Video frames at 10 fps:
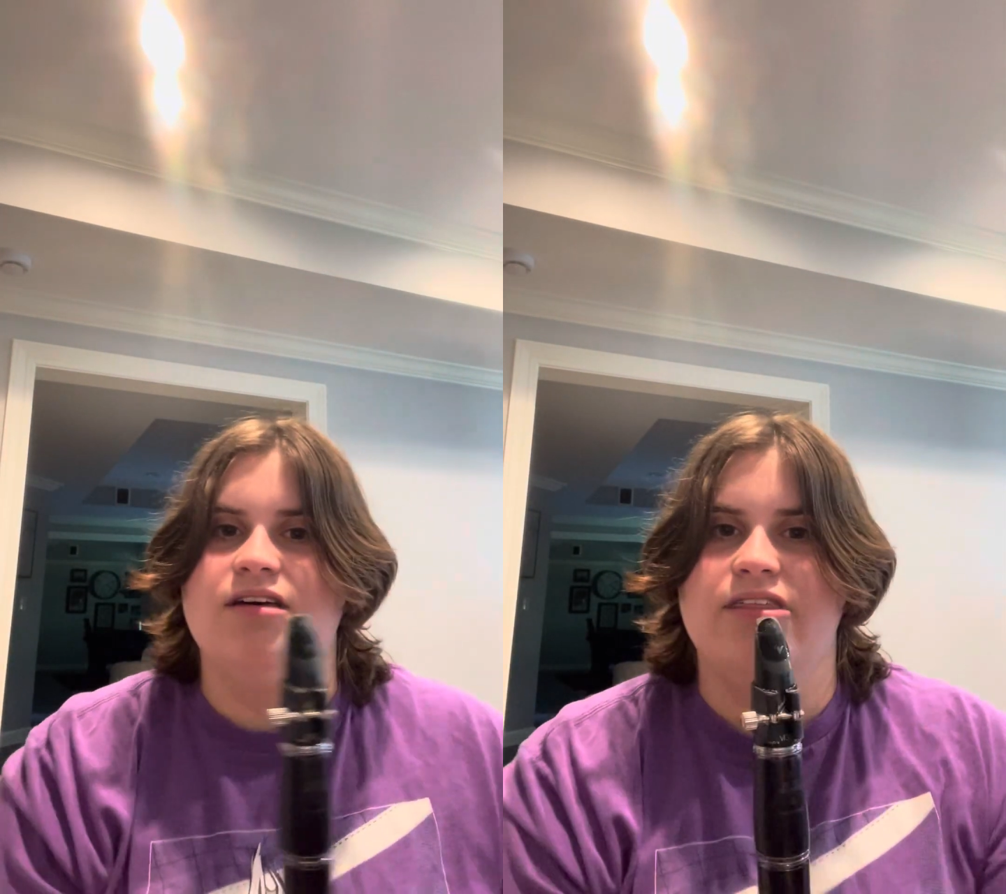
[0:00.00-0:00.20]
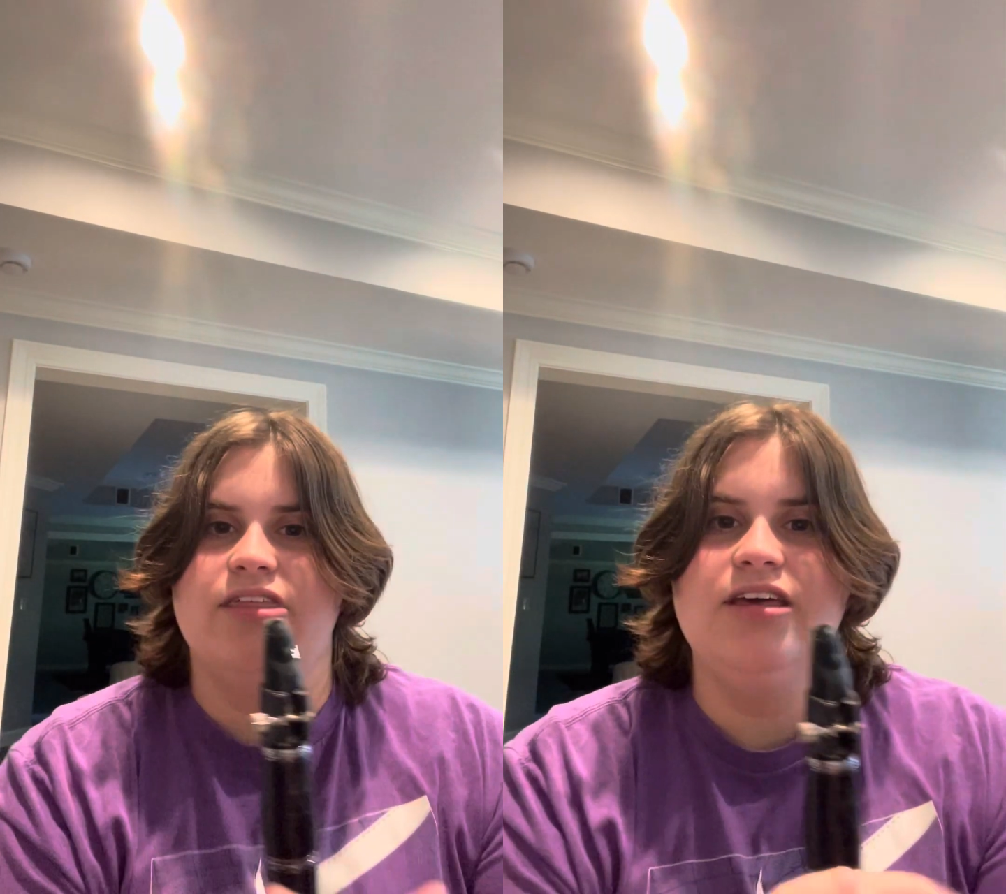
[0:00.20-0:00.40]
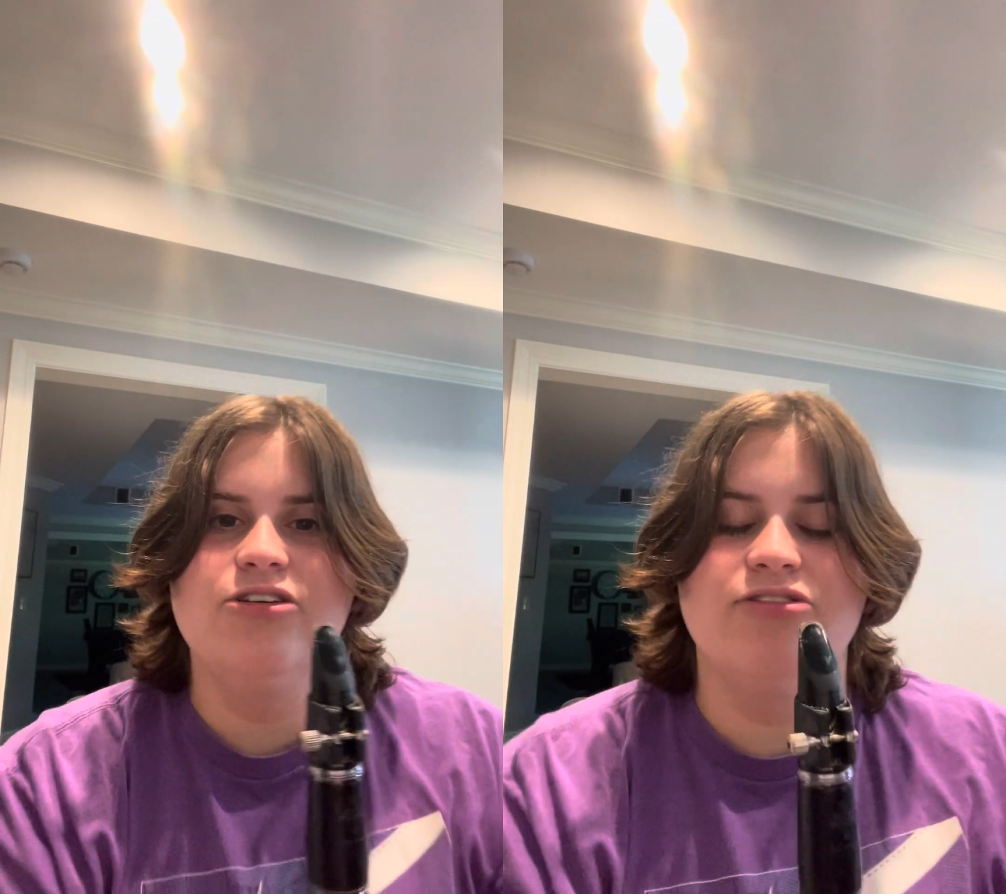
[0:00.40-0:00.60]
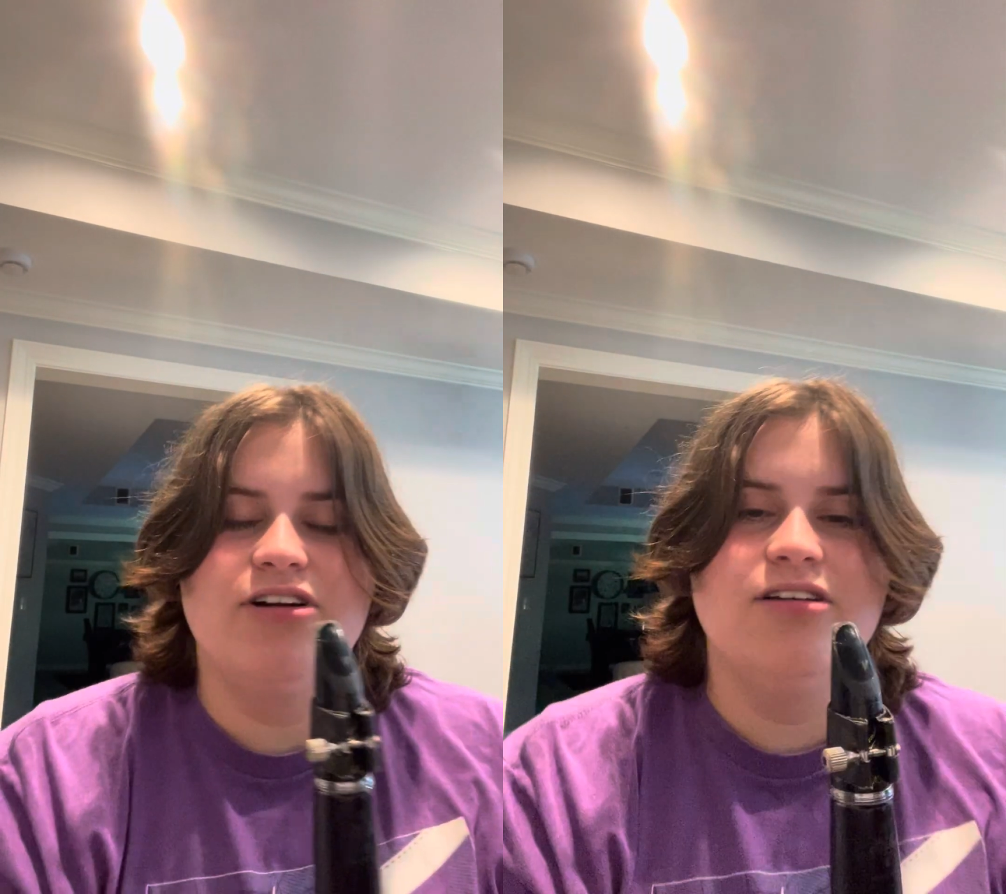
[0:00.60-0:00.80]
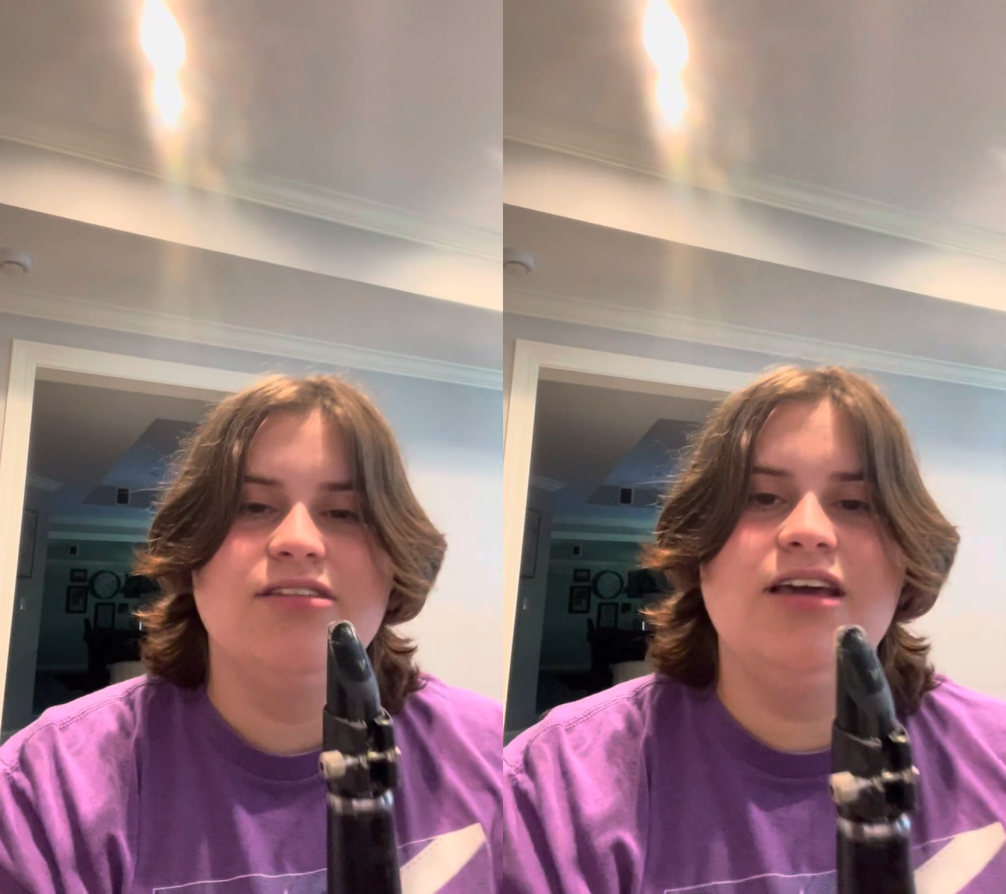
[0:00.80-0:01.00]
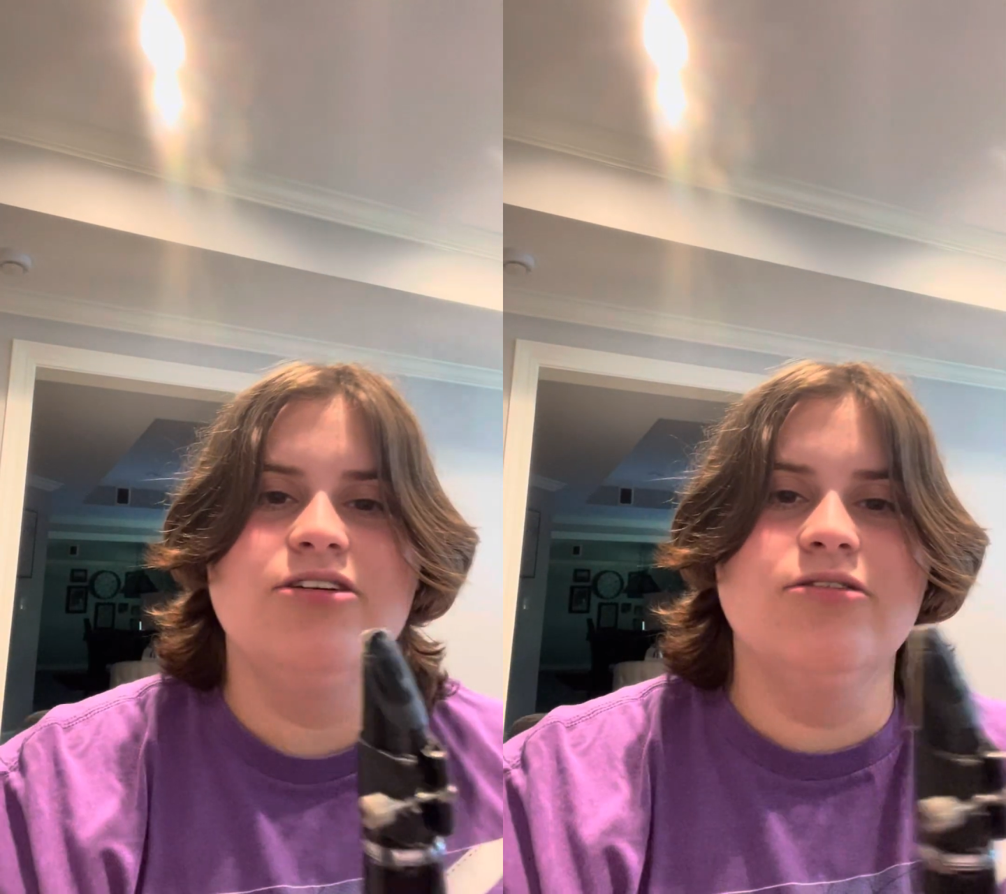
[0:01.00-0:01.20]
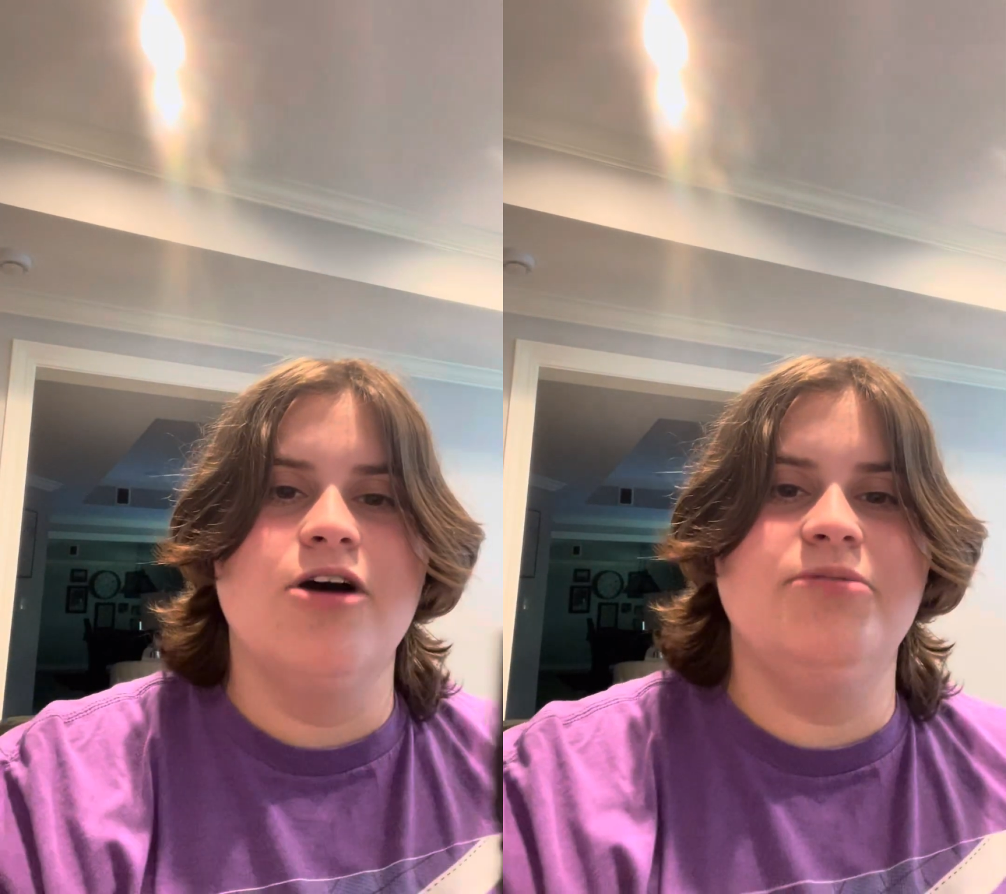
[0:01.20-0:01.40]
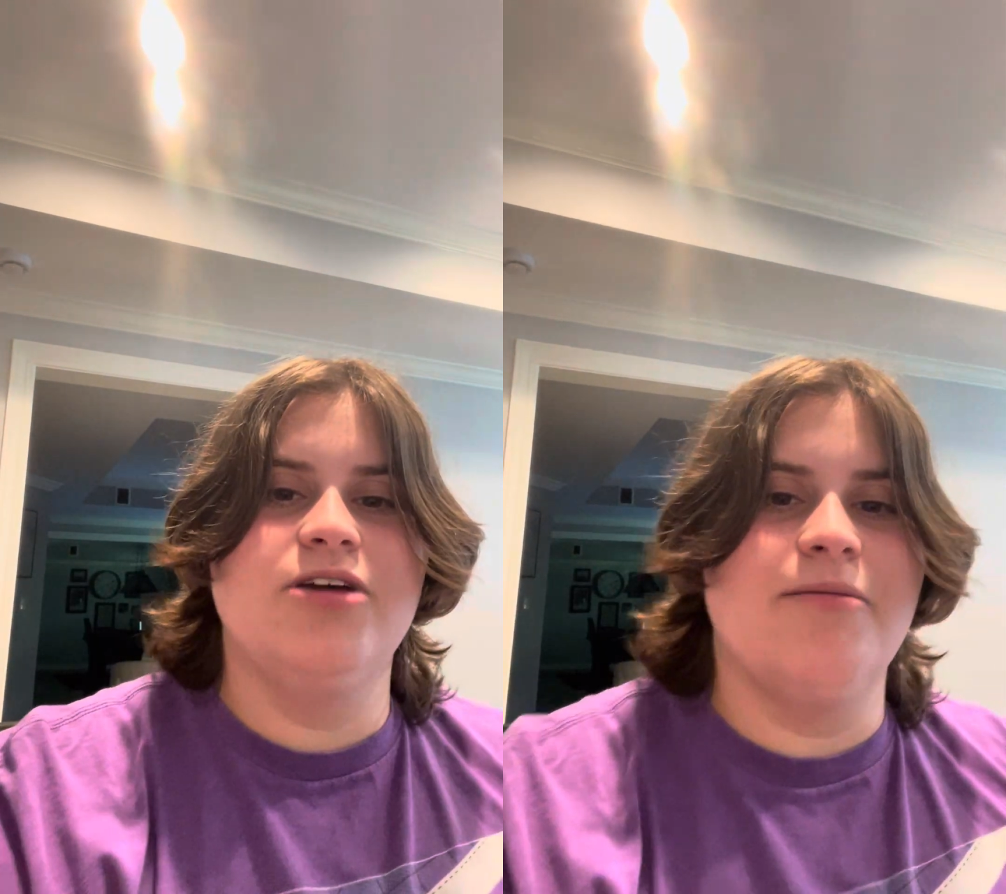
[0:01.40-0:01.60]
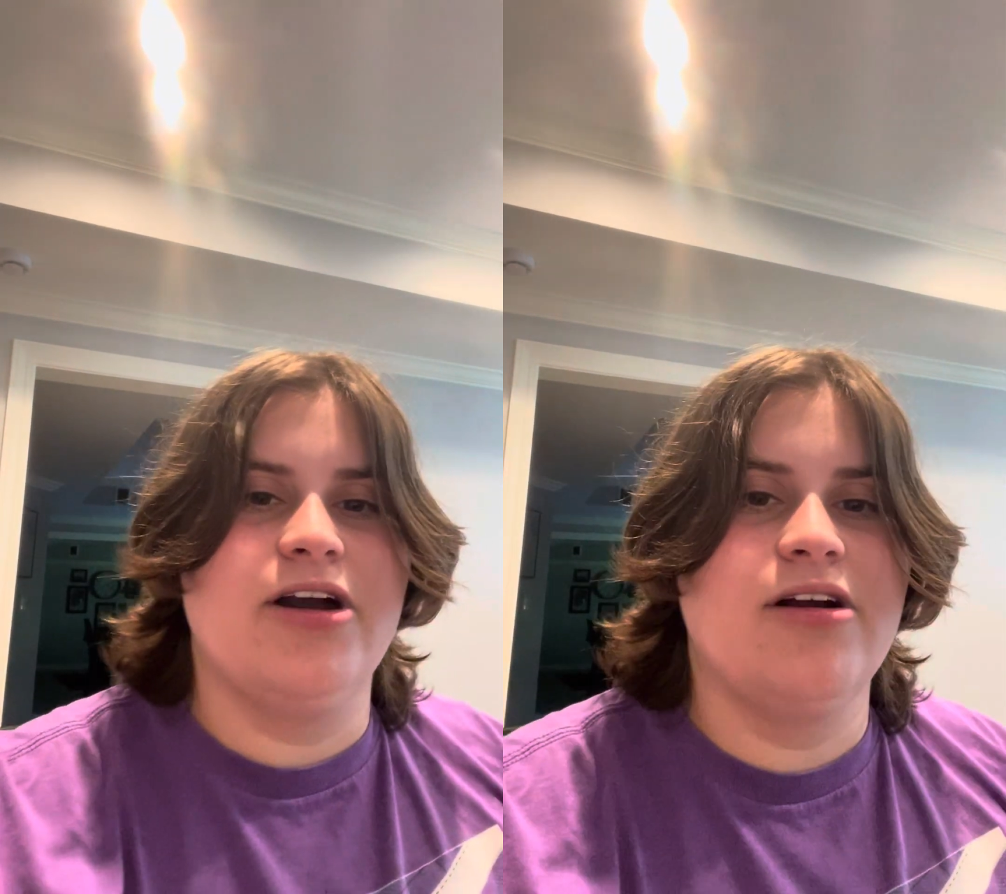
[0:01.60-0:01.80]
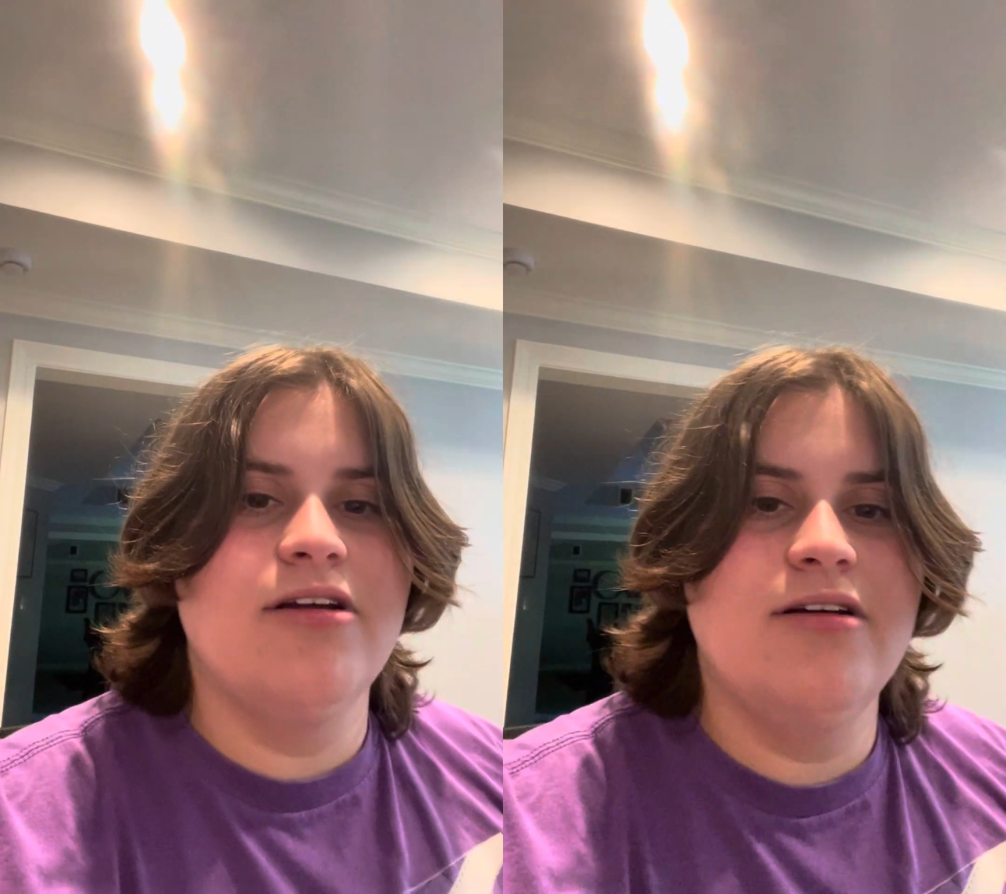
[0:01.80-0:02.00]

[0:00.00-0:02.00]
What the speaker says: Thank you. Hope you got better.